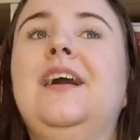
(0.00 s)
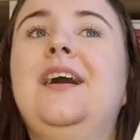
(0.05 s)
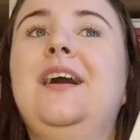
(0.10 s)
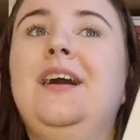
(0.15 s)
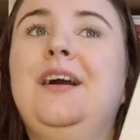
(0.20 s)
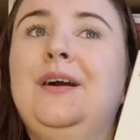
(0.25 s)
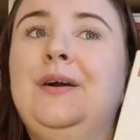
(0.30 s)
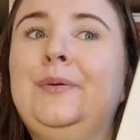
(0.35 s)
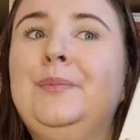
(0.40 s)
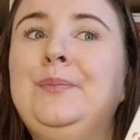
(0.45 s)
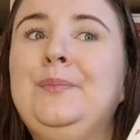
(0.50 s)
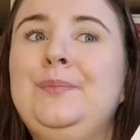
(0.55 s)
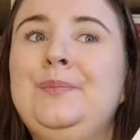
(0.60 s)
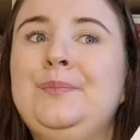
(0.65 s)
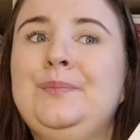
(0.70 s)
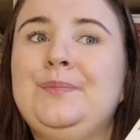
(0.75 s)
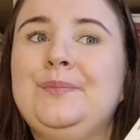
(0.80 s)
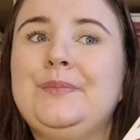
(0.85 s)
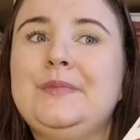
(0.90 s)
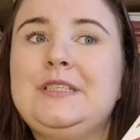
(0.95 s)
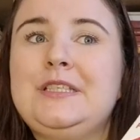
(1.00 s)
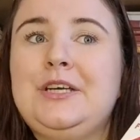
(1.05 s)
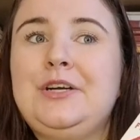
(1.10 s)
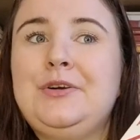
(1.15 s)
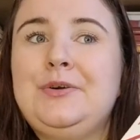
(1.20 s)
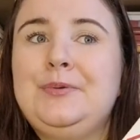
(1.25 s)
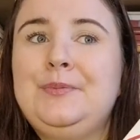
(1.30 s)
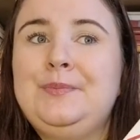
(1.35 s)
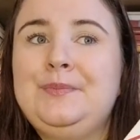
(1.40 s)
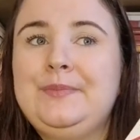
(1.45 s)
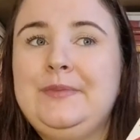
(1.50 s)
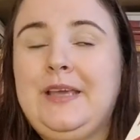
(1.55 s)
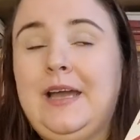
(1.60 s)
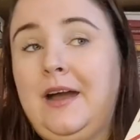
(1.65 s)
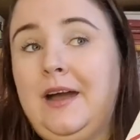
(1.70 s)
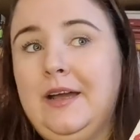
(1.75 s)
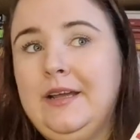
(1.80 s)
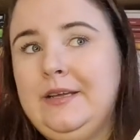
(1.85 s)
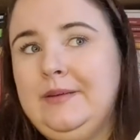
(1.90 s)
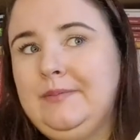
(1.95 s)
Um, so yeah,
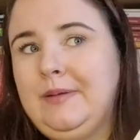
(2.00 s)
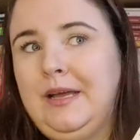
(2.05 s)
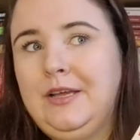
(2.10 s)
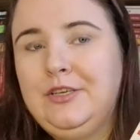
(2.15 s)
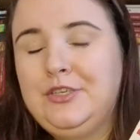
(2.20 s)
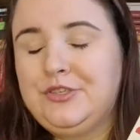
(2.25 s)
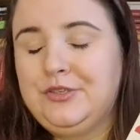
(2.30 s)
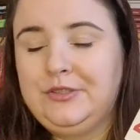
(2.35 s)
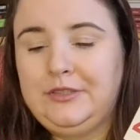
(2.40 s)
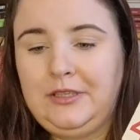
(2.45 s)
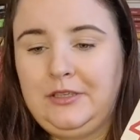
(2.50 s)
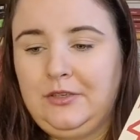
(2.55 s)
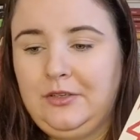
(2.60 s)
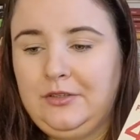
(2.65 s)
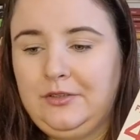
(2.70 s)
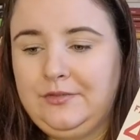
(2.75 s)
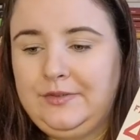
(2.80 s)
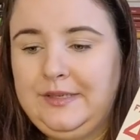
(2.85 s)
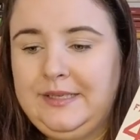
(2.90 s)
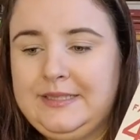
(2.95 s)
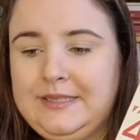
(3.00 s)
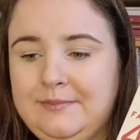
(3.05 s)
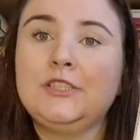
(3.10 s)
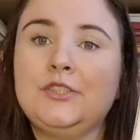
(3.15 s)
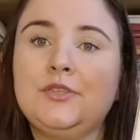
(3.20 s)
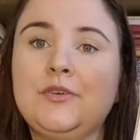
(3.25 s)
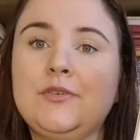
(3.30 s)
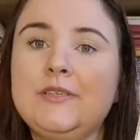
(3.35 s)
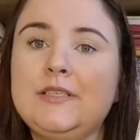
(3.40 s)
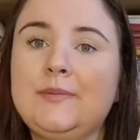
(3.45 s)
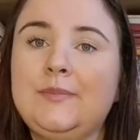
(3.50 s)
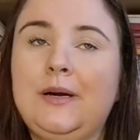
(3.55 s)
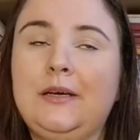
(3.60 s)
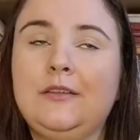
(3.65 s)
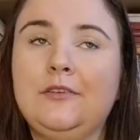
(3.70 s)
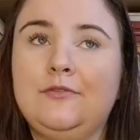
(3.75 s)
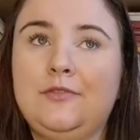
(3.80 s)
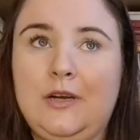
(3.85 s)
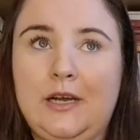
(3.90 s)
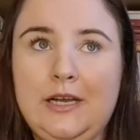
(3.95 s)
I, I enjoyed a lot of it. The story is
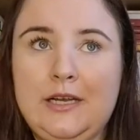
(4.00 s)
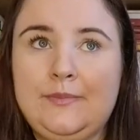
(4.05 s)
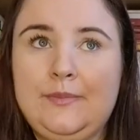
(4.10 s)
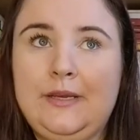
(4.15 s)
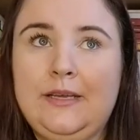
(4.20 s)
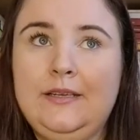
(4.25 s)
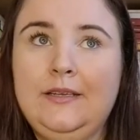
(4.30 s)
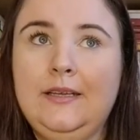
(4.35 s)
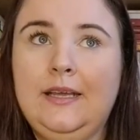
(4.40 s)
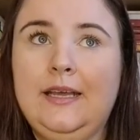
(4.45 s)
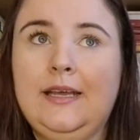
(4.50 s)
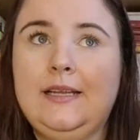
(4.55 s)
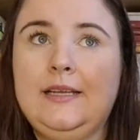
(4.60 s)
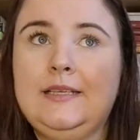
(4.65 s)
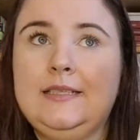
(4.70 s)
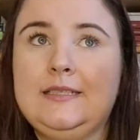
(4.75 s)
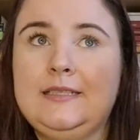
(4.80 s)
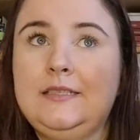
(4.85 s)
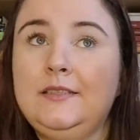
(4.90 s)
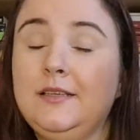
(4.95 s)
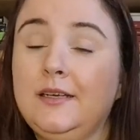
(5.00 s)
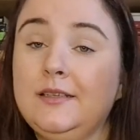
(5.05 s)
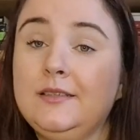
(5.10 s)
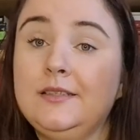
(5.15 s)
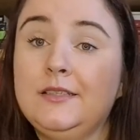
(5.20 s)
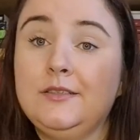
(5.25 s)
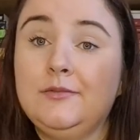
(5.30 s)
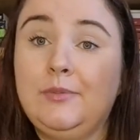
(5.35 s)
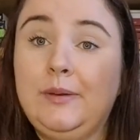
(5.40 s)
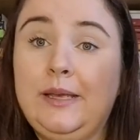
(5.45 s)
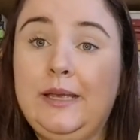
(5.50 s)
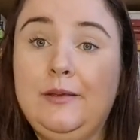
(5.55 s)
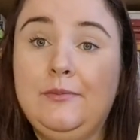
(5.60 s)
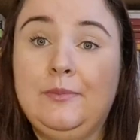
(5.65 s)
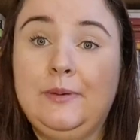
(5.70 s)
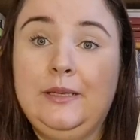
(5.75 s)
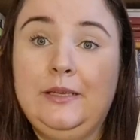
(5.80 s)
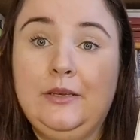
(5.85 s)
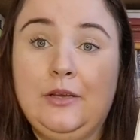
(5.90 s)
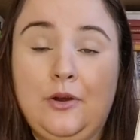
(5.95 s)
about a fireman and it's not the way
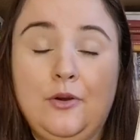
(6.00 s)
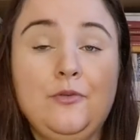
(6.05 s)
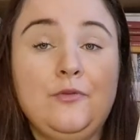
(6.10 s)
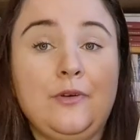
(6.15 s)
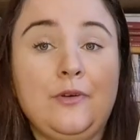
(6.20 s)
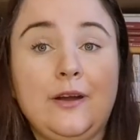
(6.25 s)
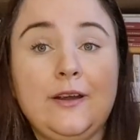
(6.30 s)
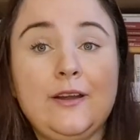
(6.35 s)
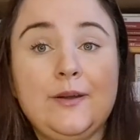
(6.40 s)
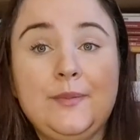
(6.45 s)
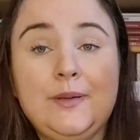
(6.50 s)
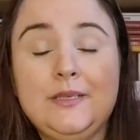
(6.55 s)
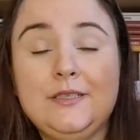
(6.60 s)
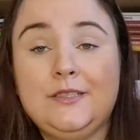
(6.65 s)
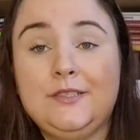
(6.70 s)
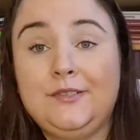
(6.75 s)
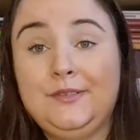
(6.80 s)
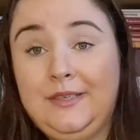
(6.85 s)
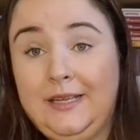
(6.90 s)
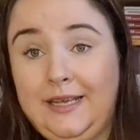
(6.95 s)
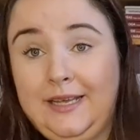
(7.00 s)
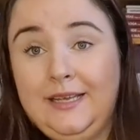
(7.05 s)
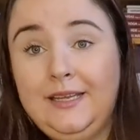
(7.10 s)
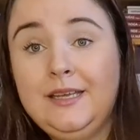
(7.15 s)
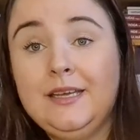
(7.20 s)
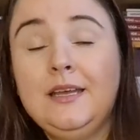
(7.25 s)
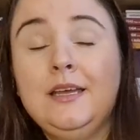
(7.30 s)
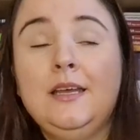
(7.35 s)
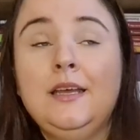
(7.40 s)
we know firemen today.